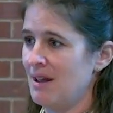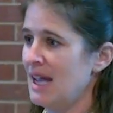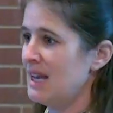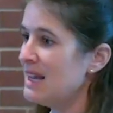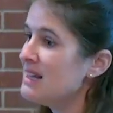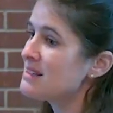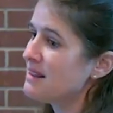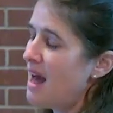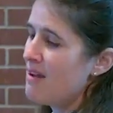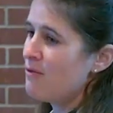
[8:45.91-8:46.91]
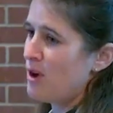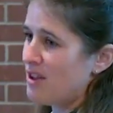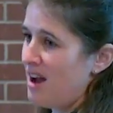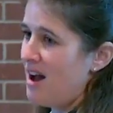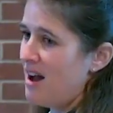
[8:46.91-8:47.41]
In his life
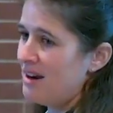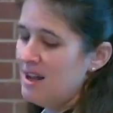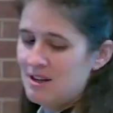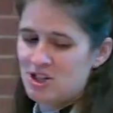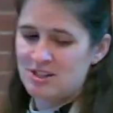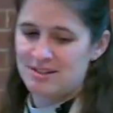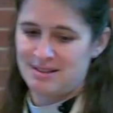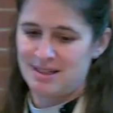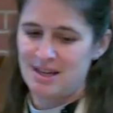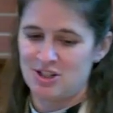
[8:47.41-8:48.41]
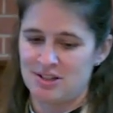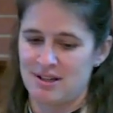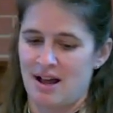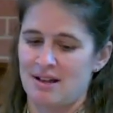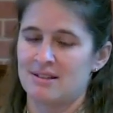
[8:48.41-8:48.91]
with God, Jesus teaches
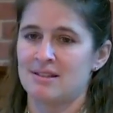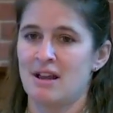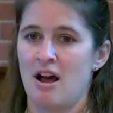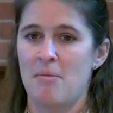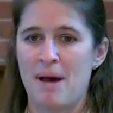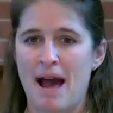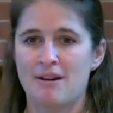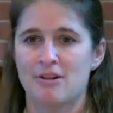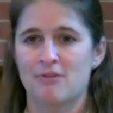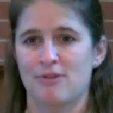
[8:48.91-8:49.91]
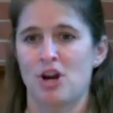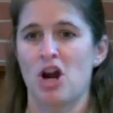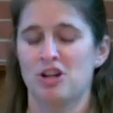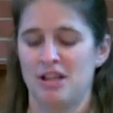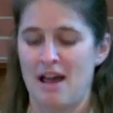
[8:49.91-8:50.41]
us a pattern for
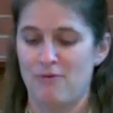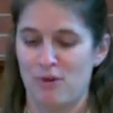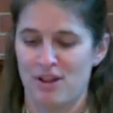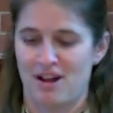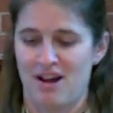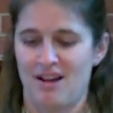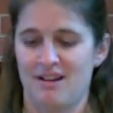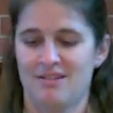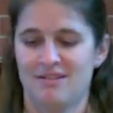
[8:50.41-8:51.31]
our life with God.